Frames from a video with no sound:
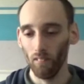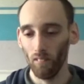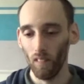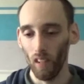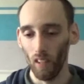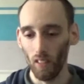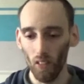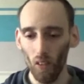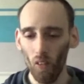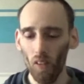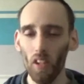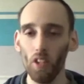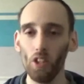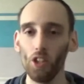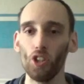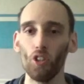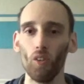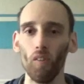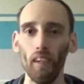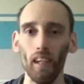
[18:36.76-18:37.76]
not
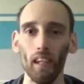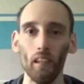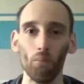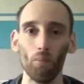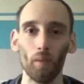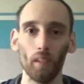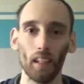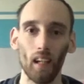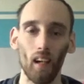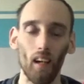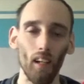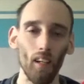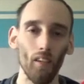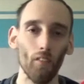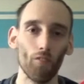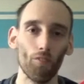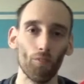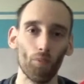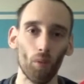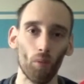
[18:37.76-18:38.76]
enjoy it, but kind
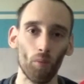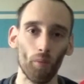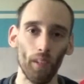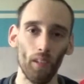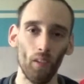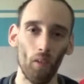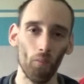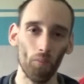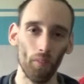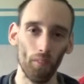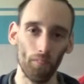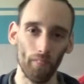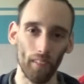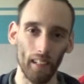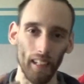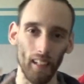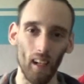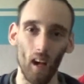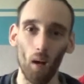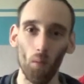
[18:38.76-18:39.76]
of probably not be
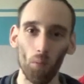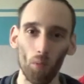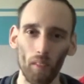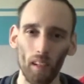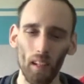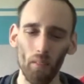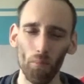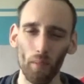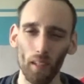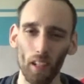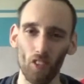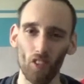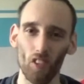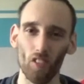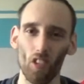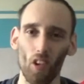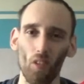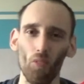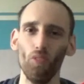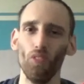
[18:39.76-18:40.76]
really up on it because I
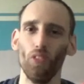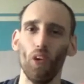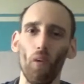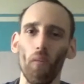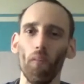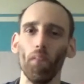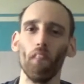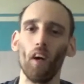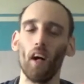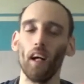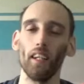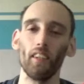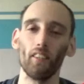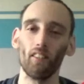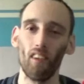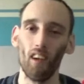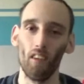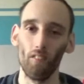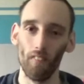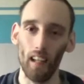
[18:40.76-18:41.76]
don't know
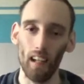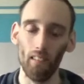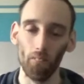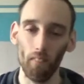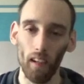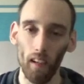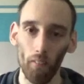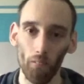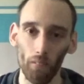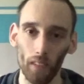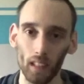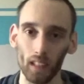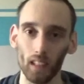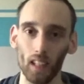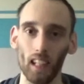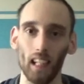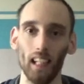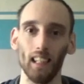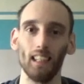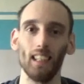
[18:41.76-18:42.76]
Minecraft that well. Because
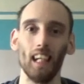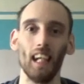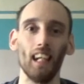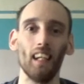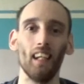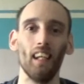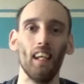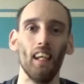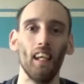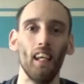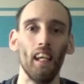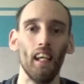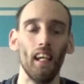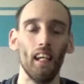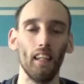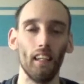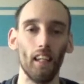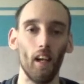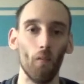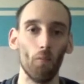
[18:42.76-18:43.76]
like I said
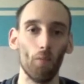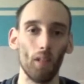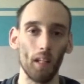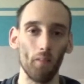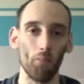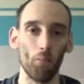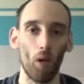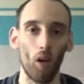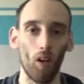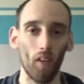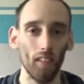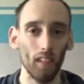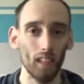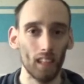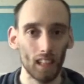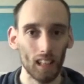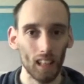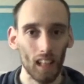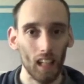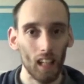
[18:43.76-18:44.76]
in the opening
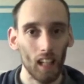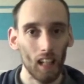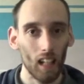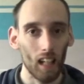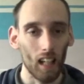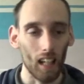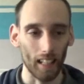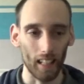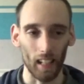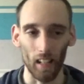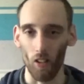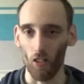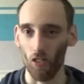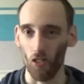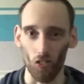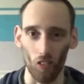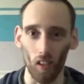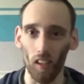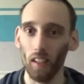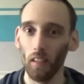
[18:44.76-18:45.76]
parts, I kind of
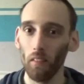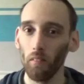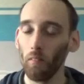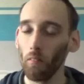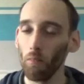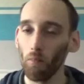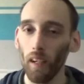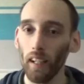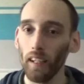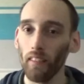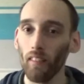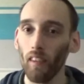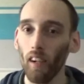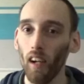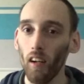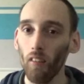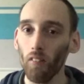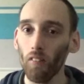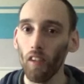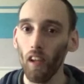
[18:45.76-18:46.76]
suck with
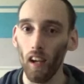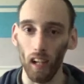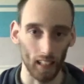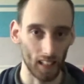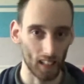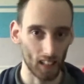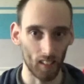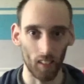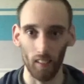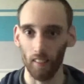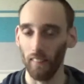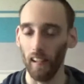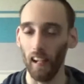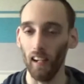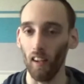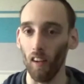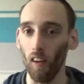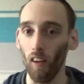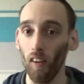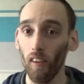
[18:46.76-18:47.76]
Minecraft. I suck
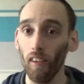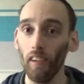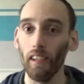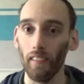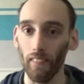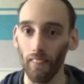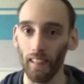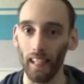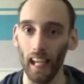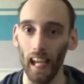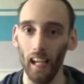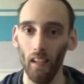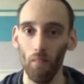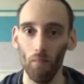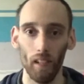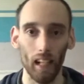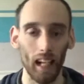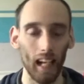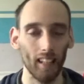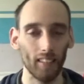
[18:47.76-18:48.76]
that hard at the game
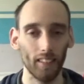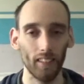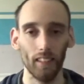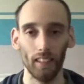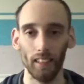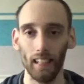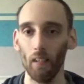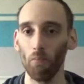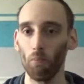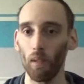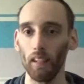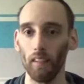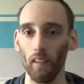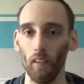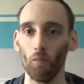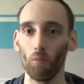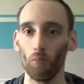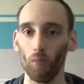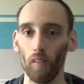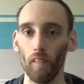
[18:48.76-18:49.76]
that I had to get my
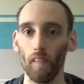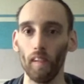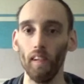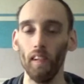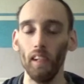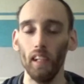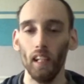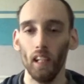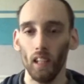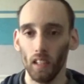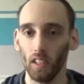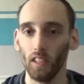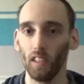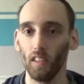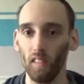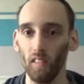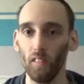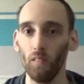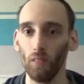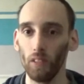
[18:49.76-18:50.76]
little brother to
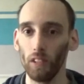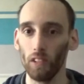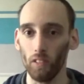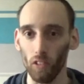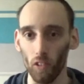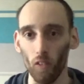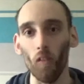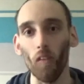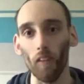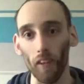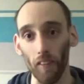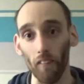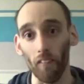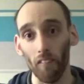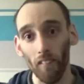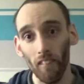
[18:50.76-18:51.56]
do the tutorial.